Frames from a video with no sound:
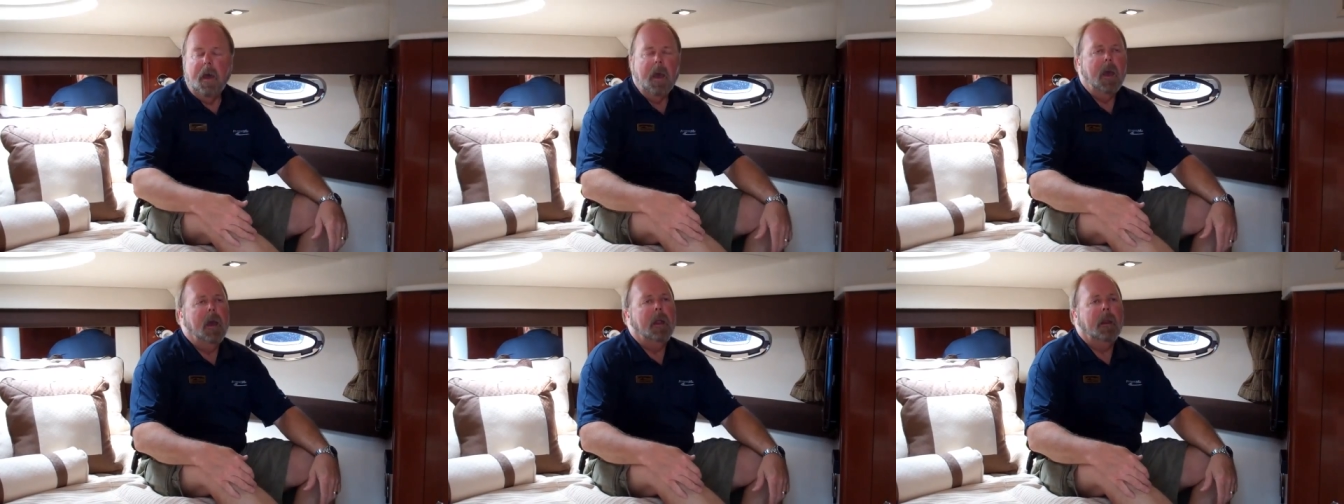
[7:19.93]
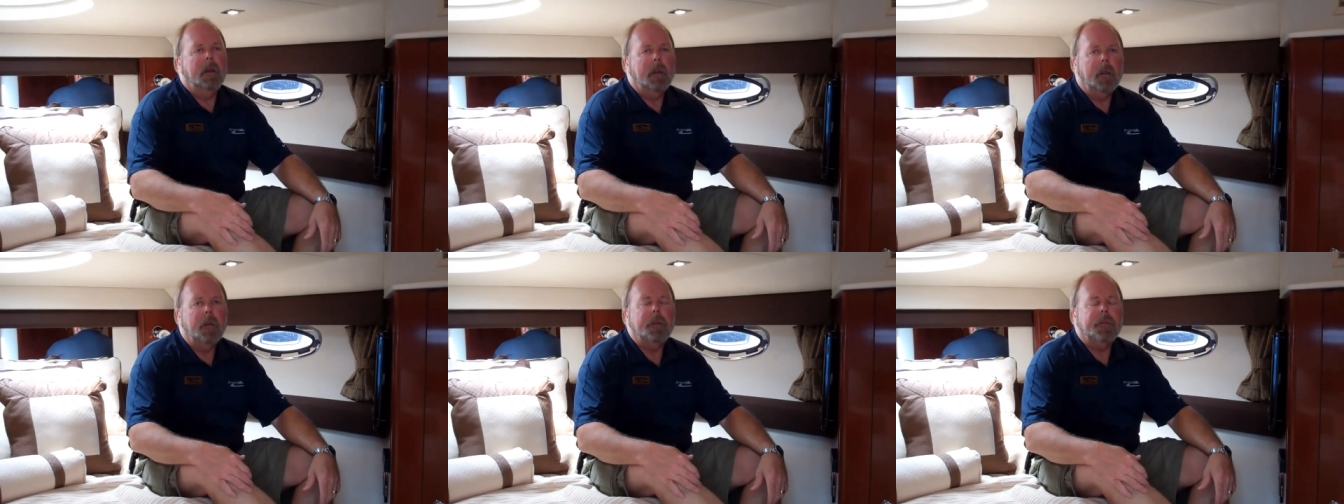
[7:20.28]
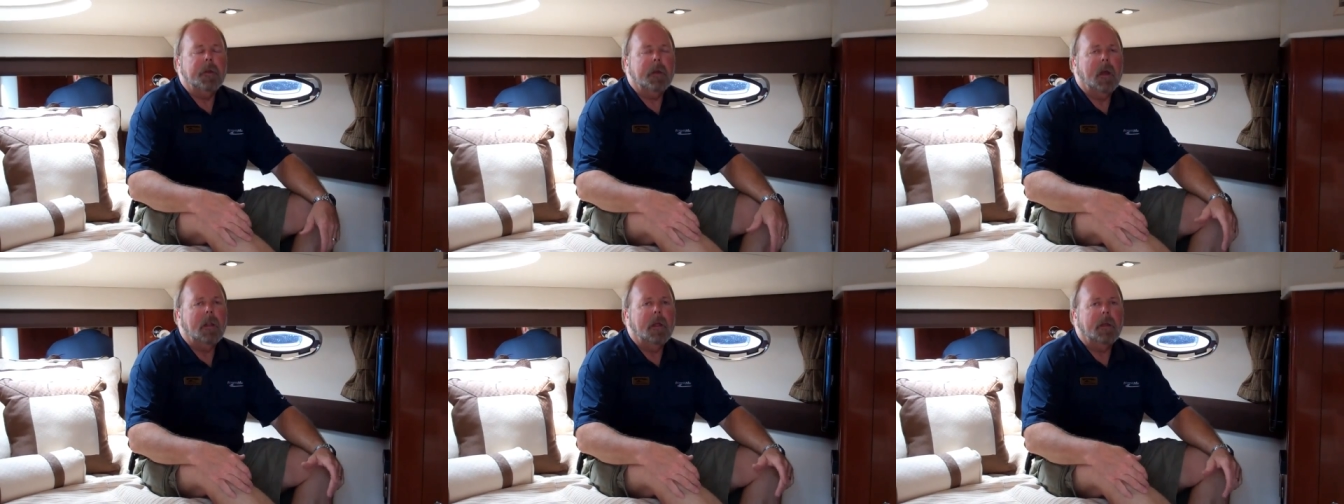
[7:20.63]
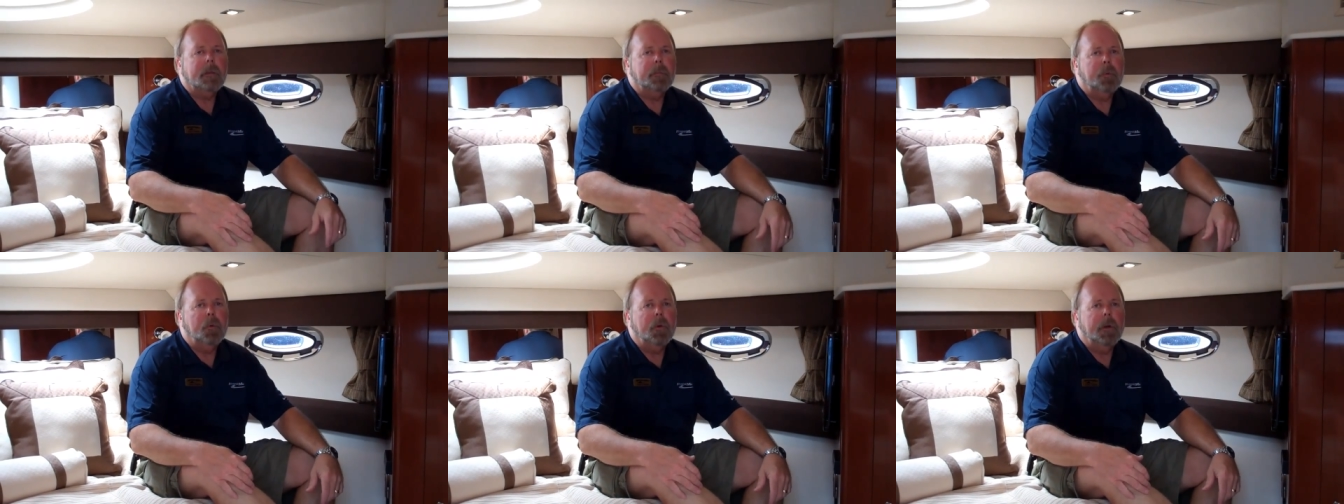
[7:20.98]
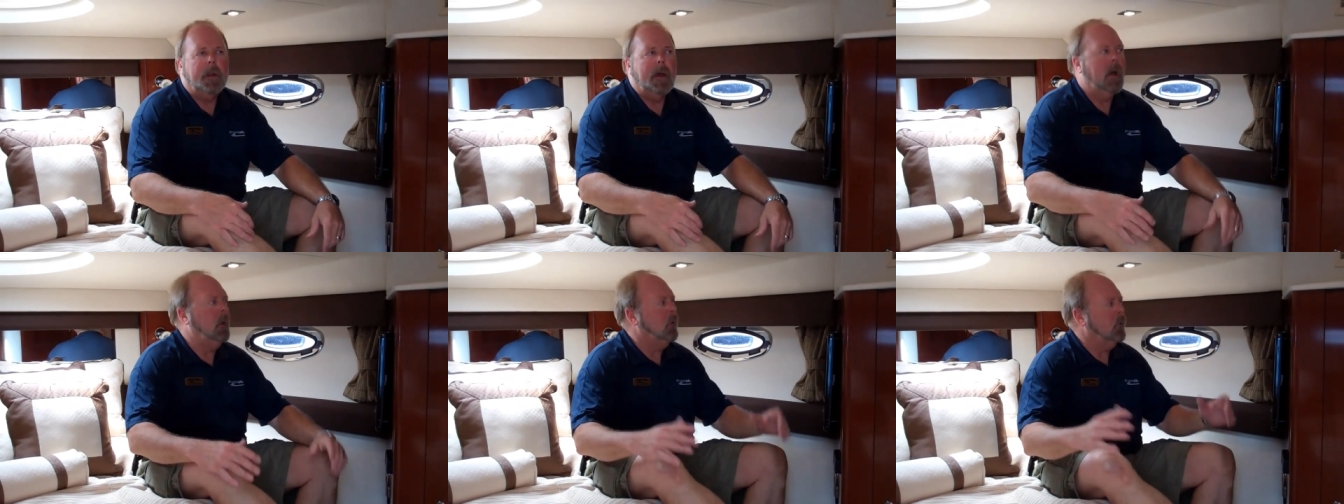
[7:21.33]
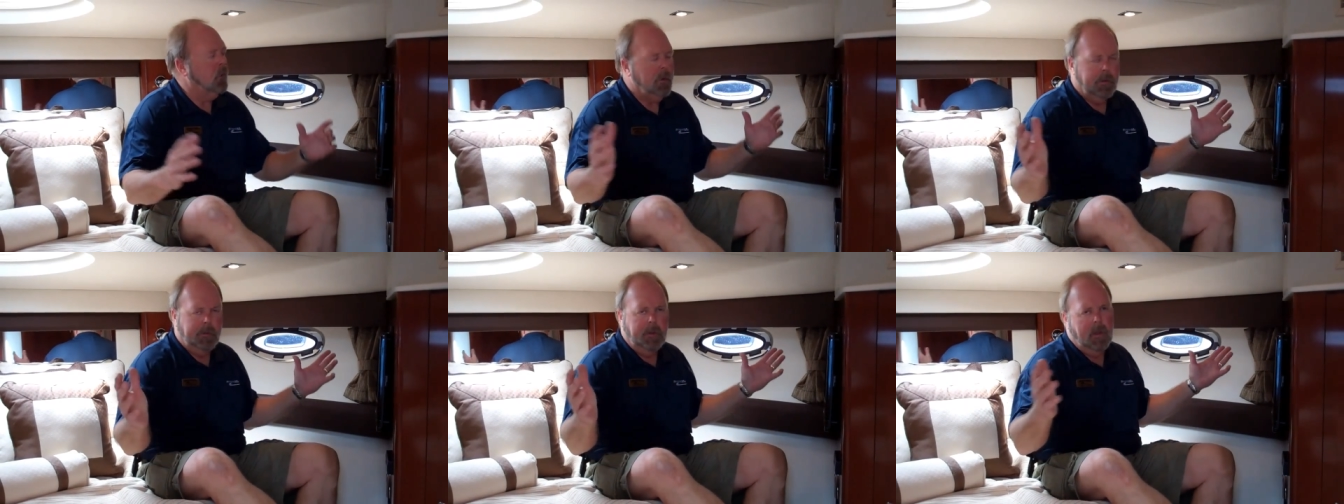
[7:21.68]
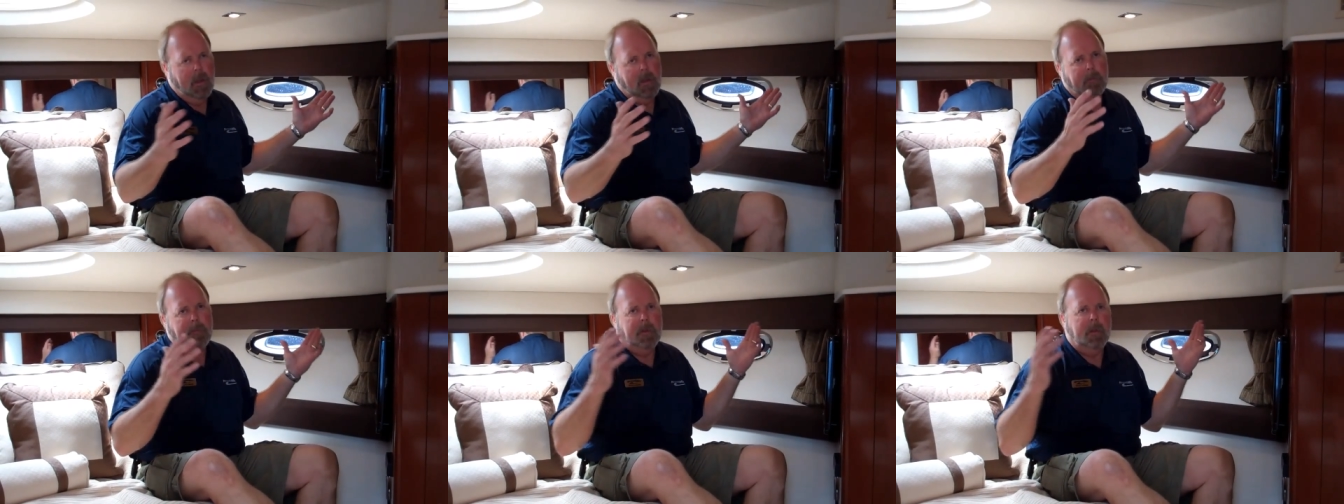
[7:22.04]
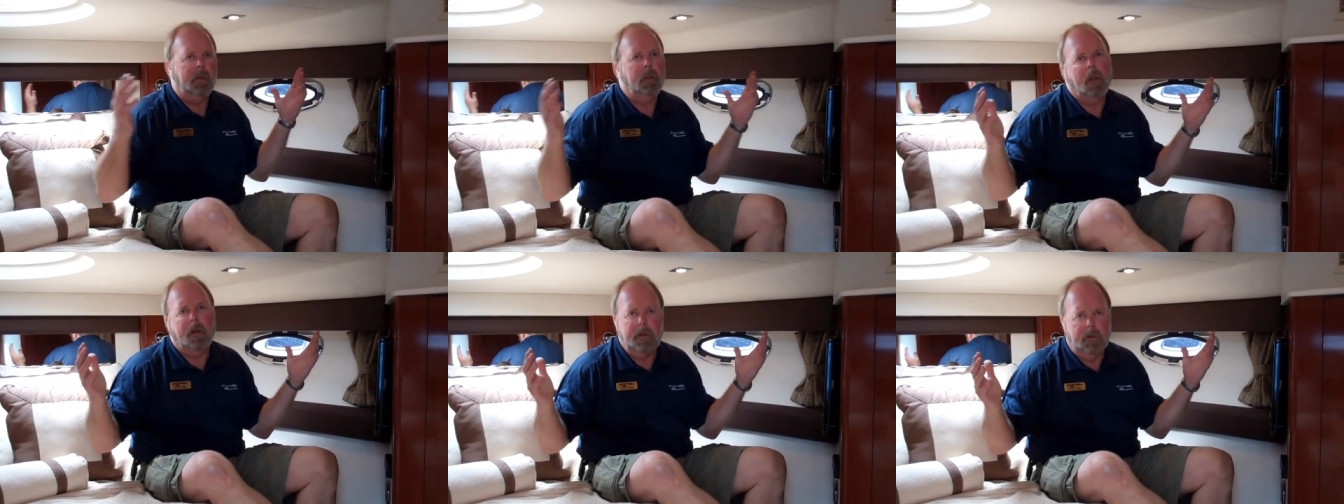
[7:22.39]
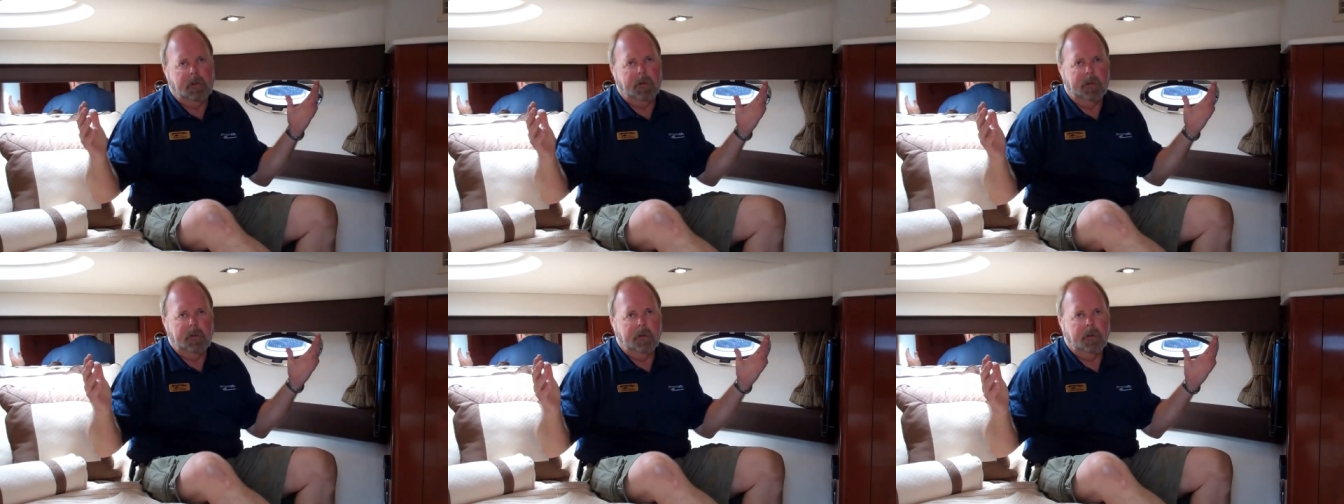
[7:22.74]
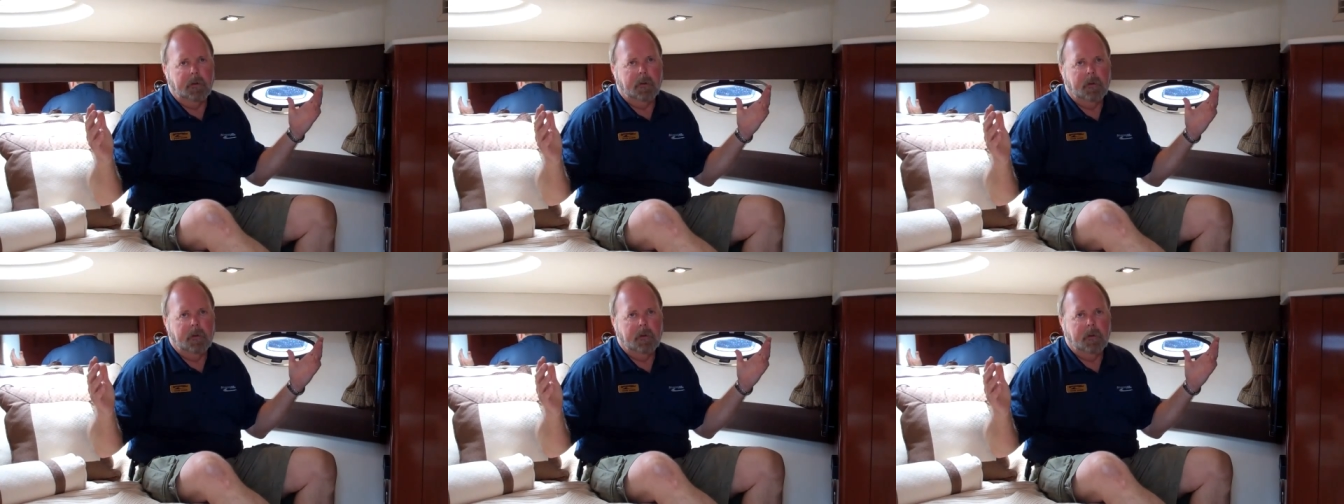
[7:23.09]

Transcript: And another thing I'd like to point out, look at the ambient light in here.